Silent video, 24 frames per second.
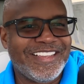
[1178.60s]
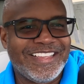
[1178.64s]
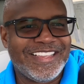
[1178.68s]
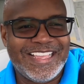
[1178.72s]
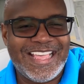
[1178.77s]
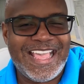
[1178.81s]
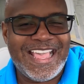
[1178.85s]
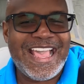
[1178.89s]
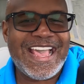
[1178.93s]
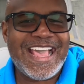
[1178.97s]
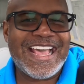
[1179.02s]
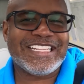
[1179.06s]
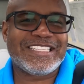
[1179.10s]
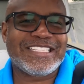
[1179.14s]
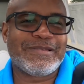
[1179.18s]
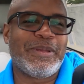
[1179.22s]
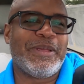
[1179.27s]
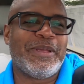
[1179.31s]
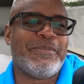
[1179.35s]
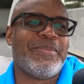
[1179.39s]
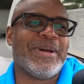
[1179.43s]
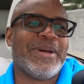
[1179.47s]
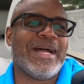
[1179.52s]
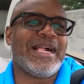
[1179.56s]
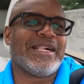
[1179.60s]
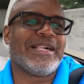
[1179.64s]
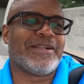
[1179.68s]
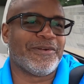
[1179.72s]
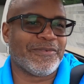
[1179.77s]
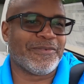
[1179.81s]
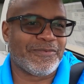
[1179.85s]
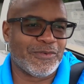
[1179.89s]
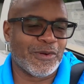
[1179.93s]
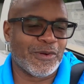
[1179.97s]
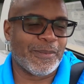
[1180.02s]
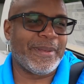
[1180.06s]
it has to be
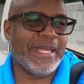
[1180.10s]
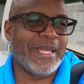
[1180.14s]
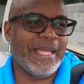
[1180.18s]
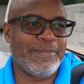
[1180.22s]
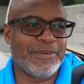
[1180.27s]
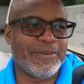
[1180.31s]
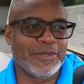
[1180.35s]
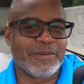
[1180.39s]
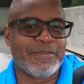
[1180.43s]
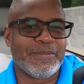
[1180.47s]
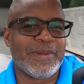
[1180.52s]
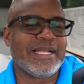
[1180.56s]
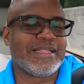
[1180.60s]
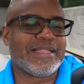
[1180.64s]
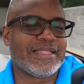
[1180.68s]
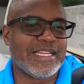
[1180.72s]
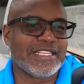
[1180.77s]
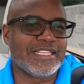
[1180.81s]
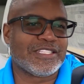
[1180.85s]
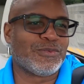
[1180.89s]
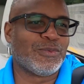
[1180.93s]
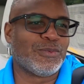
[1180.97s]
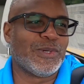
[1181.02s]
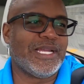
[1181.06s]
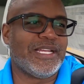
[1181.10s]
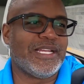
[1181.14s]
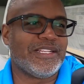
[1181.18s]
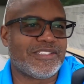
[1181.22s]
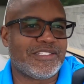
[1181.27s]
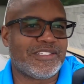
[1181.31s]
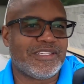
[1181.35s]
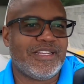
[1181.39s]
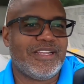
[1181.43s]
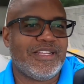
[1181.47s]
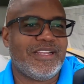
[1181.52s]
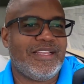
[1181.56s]
better for people to make that
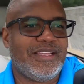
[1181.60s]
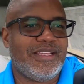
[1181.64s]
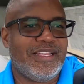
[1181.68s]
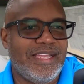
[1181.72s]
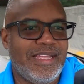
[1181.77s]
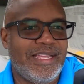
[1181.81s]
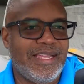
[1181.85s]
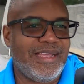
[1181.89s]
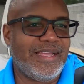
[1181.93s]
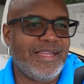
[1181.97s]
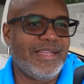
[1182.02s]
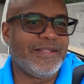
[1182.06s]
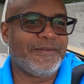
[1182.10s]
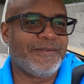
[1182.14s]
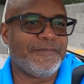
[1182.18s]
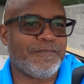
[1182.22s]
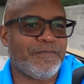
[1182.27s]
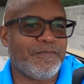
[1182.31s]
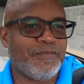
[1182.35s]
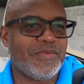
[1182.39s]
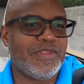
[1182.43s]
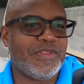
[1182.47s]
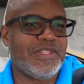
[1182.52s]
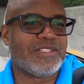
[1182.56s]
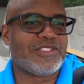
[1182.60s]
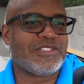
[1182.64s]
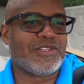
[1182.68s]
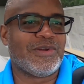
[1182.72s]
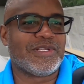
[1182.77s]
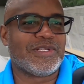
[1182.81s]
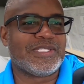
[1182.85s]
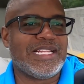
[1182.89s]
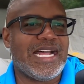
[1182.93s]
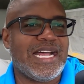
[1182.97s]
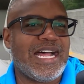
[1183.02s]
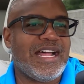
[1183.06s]
switch. And so
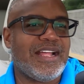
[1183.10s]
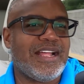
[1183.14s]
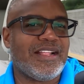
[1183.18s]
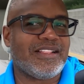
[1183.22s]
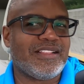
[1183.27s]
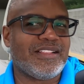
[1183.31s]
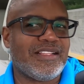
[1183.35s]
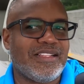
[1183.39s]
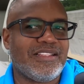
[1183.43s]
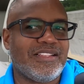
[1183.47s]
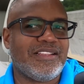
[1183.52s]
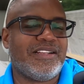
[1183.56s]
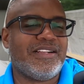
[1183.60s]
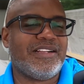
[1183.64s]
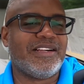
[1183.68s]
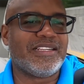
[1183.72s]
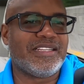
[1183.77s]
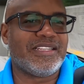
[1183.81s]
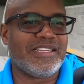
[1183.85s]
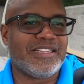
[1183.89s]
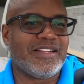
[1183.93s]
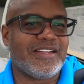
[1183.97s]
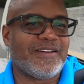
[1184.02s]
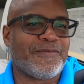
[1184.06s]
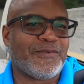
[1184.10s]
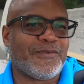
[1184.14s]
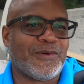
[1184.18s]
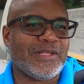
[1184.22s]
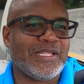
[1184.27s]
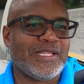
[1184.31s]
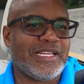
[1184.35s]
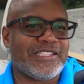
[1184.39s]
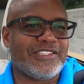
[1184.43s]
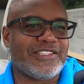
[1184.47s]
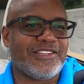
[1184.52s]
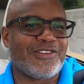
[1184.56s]
it's not good enough for
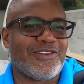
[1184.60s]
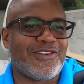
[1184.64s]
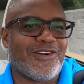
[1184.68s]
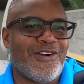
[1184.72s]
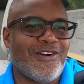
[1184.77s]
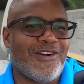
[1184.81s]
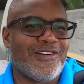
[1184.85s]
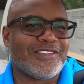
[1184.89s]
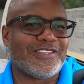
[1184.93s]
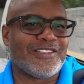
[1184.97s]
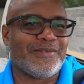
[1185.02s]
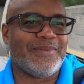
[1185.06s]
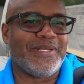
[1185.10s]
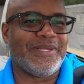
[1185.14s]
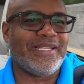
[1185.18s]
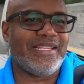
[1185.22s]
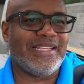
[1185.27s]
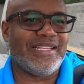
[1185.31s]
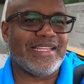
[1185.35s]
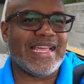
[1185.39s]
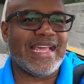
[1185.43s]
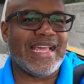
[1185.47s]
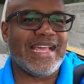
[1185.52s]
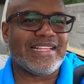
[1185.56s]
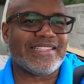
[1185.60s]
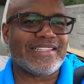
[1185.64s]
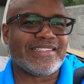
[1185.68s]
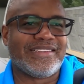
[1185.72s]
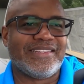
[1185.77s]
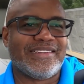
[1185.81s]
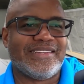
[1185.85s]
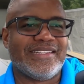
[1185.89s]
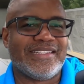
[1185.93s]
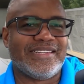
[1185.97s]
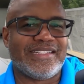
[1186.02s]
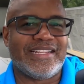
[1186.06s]
electric cars to be as
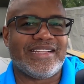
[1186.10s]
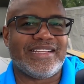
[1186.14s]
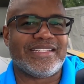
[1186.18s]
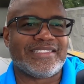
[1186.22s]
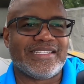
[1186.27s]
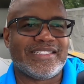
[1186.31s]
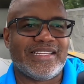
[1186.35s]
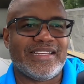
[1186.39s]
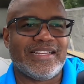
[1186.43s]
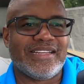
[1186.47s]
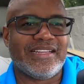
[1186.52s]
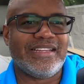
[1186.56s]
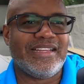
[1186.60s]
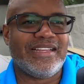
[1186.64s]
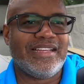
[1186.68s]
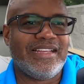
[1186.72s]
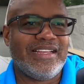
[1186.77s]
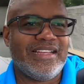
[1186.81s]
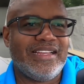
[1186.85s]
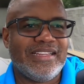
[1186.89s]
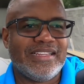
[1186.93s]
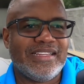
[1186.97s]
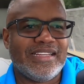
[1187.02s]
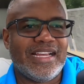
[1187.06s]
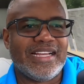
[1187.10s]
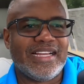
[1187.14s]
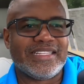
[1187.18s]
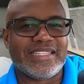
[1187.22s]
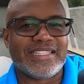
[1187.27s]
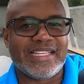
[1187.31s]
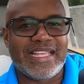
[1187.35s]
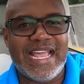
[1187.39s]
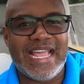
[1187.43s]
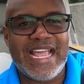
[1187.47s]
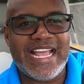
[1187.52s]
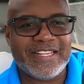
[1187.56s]
good as a
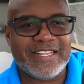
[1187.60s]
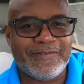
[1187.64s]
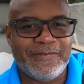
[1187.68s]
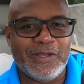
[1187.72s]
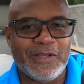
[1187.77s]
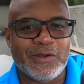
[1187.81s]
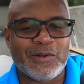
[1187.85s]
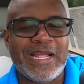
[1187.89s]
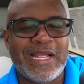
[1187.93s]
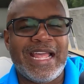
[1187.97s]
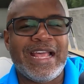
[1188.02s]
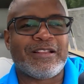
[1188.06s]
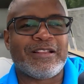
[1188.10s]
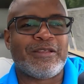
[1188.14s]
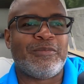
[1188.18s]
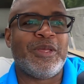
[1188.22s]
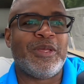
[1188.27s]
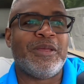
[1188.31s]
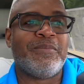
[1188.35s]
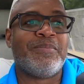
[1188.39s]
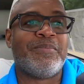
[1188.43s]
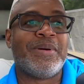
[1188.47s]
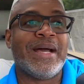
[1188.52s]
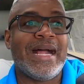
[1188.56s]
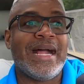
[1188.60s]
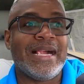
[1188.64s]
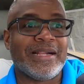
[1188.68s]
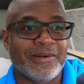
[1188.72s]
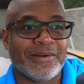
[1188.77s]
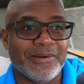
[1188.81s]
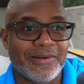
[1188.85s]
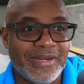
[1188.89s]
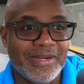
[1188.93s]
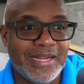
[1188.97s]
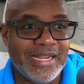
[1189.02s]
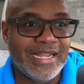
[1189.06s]
gas vehicle. They have to be
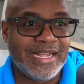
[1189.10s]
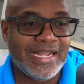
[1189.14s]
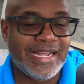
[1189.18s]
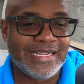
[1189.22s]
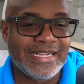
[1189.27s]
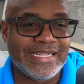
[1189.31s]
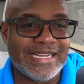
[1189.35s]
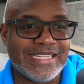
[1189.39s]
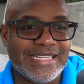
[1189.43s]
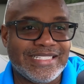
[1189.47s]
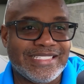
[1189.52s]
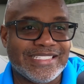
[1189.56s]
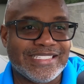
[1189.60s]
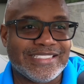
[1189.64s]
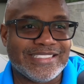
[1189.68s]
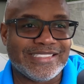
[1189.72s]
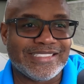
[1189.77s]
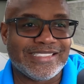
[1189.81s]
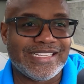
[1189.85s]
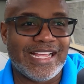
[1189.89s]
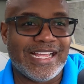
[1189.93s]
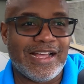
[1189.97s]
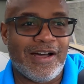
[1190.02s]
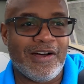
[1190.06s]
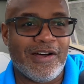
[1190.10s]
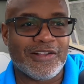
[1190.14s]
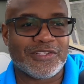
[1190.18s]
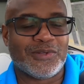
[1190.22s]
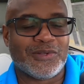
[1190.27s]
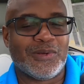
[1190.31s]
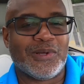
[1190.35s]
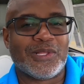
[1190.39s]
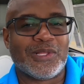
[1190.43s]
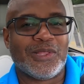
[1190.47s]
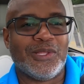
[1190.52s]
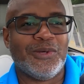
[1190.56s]
better. And that
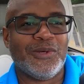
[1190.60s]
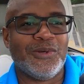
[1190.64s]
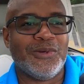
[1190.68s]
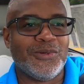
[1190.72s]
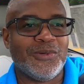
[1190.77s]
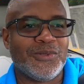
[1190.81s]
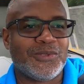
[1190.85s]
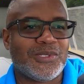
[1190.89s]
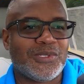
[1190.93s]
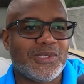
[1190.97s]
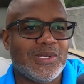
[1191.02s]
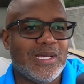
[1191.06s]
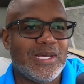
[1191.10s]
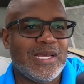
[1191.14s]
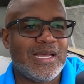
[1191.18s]
also includes